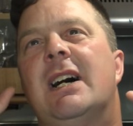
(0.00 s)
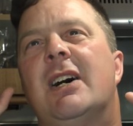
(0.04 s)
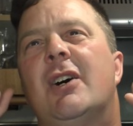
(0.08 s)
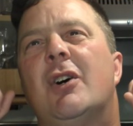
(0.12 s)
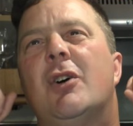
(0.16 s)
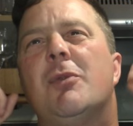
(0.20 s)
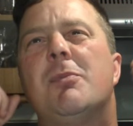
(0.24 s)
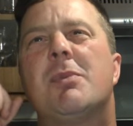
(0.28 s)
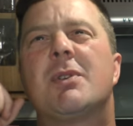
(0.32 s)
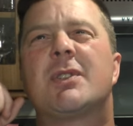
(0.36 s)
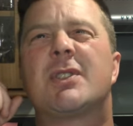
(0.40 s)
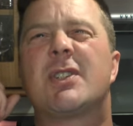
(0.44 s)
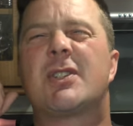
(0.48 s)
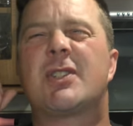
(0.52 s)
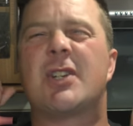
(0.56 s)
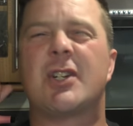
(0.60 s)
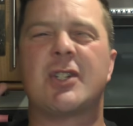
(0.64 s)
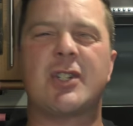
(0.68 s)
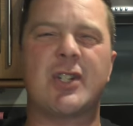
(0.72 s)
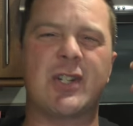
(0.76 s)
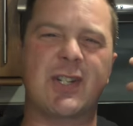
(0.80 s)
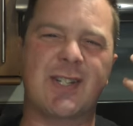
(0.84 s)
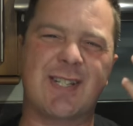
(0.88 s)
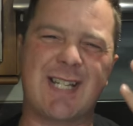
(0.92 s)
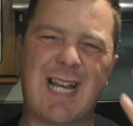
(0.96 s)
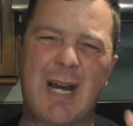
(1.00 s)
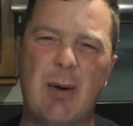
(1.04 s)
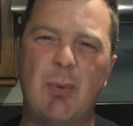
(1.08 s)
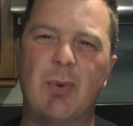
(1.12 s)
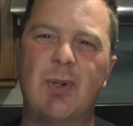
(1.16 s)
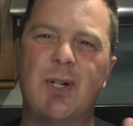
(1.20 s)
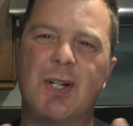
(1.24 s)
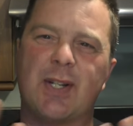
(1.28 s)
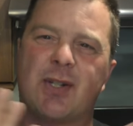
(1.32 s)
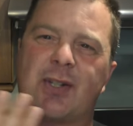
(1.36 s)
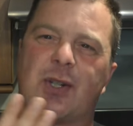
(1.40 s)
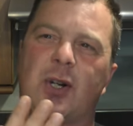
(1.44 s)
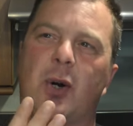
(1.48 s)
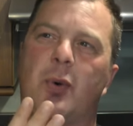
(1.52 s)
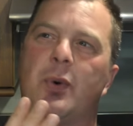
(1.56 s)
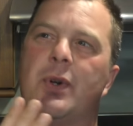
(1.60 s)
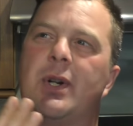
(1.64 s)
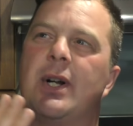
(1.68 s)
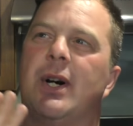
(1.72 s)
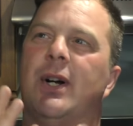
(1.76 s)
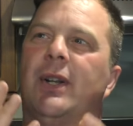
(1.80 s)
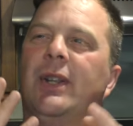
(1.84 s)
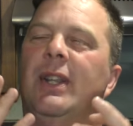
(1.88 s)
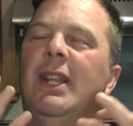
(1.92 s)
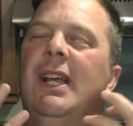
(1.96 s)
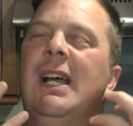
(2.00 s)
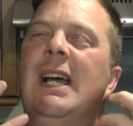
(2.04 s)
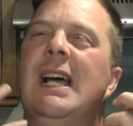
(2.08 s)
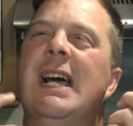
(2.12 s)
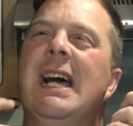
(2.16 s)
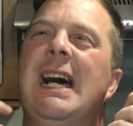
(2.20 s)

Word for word: almost a touch of sourness going on.